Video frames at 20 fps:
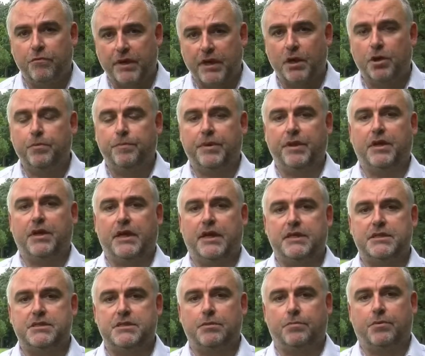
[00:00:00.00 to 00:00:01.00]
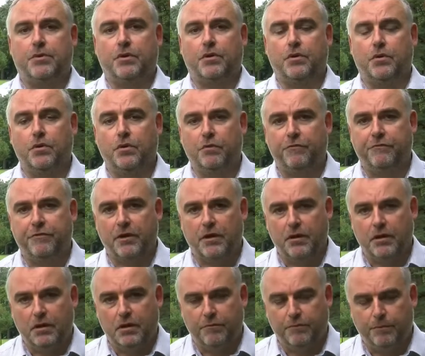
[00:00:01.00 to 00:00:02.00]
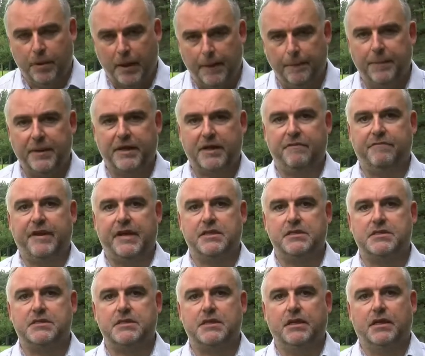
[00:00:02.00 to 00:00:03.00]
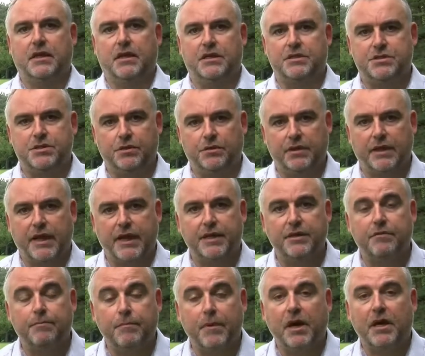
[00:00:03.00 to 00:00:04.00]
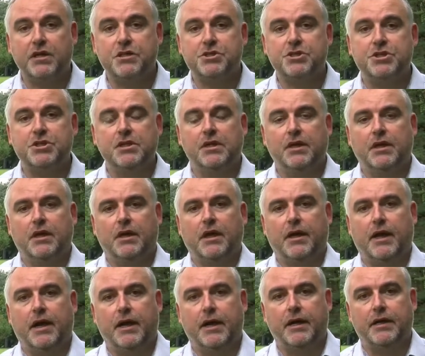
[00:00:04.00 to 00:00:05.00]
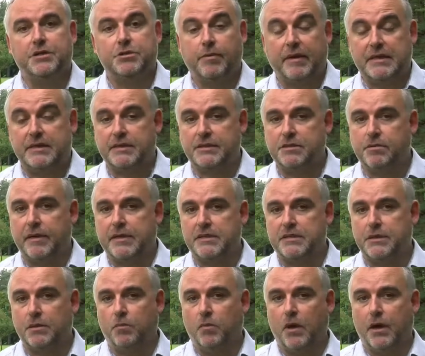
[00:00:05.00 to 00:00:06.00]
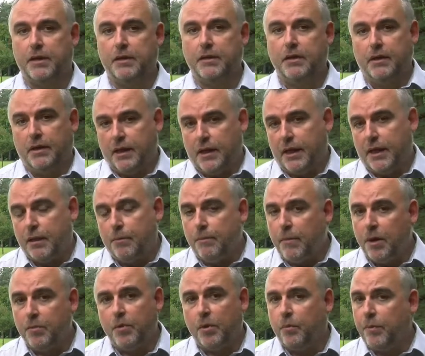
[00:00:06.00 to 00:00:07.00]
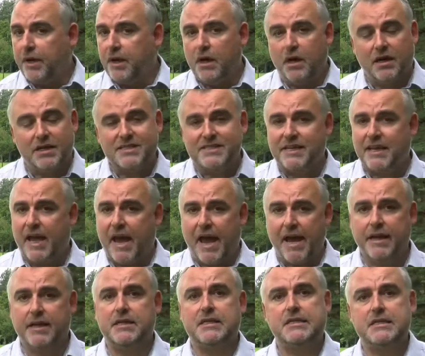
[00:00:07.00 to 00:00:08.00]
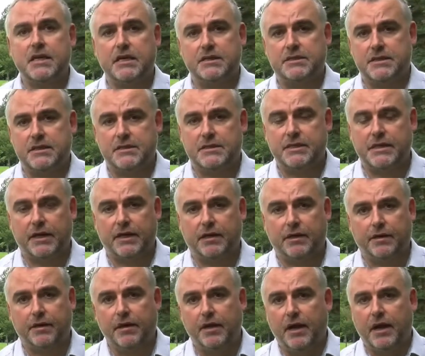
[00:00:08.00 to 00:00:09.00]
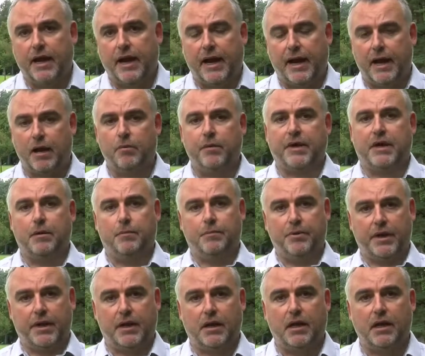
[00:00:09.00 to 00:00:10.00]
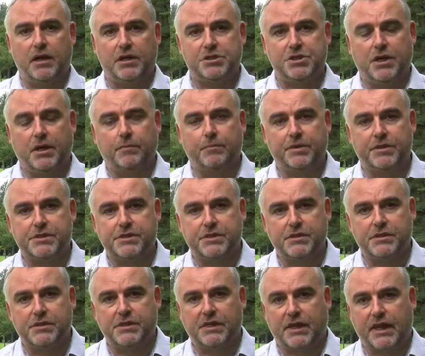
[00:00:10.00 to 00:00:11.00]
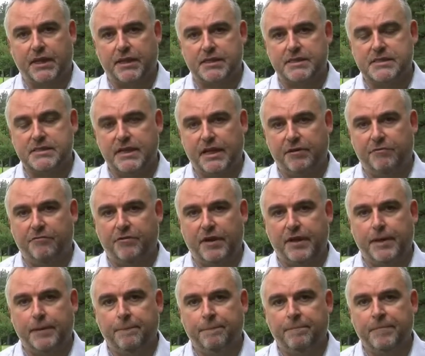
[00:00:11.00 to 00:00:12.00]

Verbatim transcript: reopen Easterbrook Hall for public events until the end of March. Uh, 2021. At the moment, we can't see any certainty on how we can bring large numbers together safely.